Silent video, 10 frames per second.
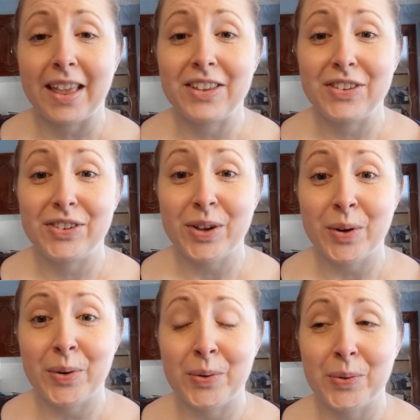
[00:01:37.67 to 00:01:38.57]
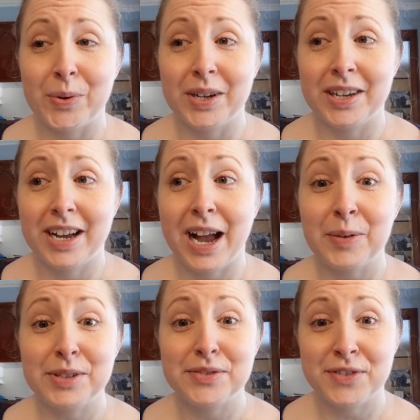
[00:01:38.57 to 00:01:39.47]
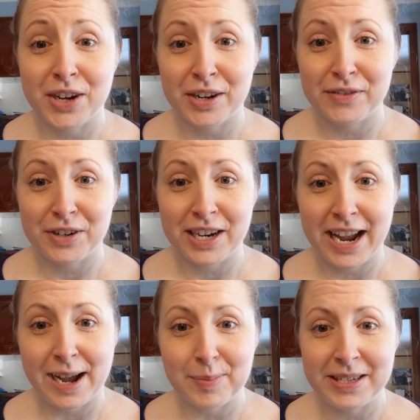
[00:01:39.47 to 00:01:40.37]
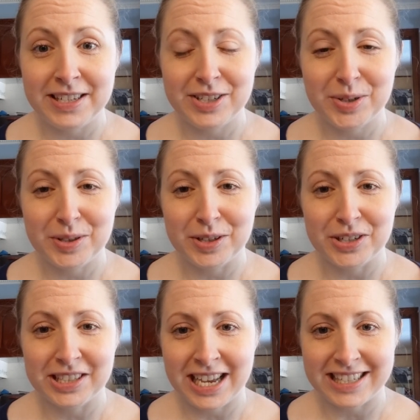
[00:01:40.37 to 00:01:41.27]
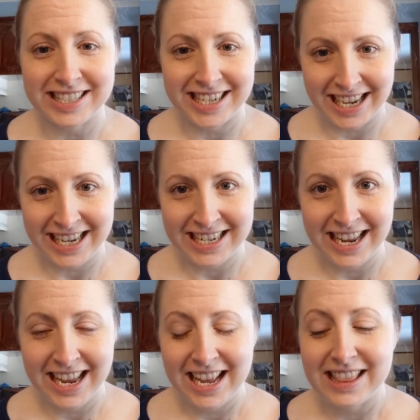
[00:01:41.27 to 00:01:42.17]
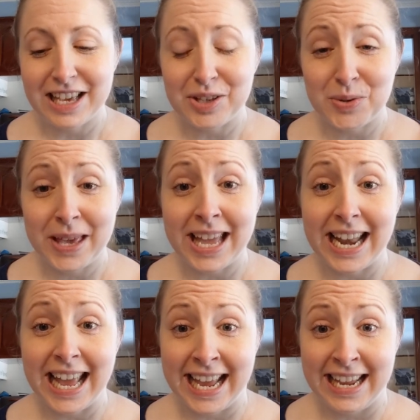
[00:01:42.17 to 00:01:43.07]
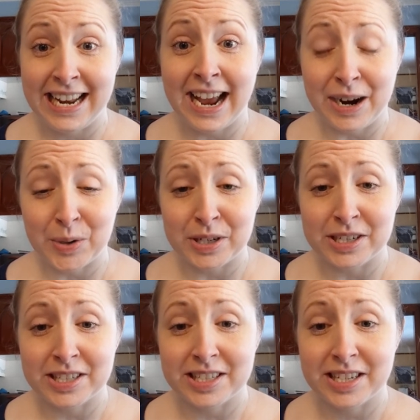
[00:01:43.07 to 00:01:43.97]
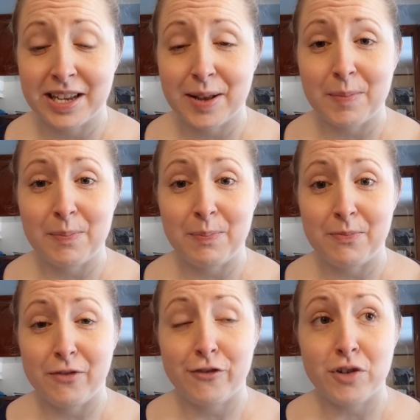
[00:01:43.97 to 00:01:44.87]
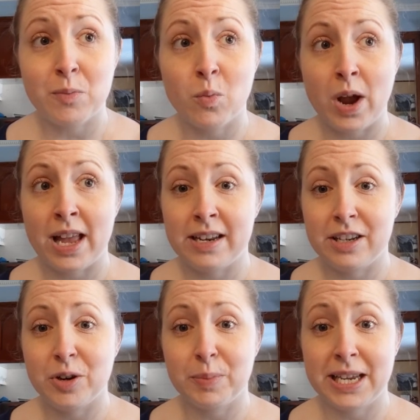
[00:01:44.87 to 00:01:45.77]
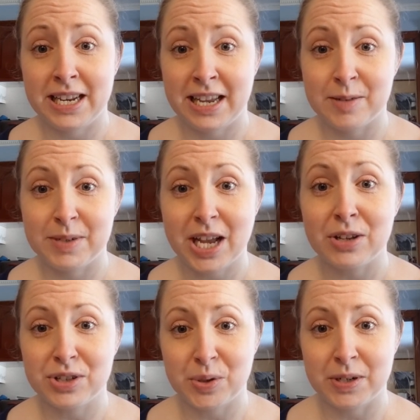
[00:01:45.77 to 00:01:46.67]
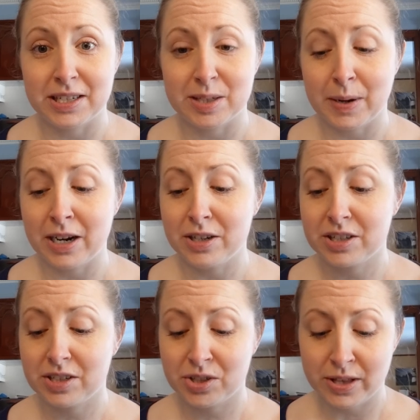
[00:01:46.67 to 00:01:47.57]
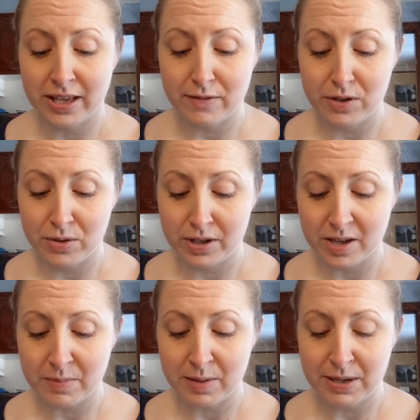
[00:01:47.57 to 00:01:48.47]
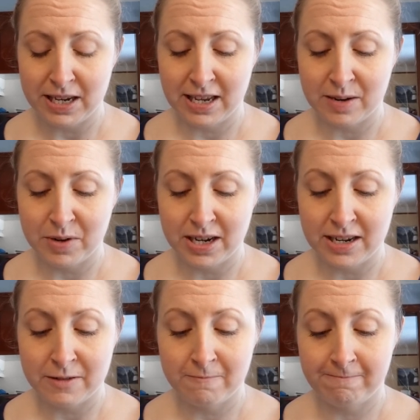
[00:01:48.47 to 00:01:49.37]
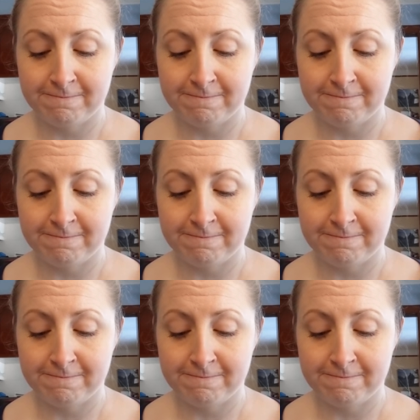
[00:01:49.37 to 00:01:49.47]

so I was very, very happy to learn last night that you get 8 hours from when your PDM tells you it expires. So, like, if you look at my PDM right now,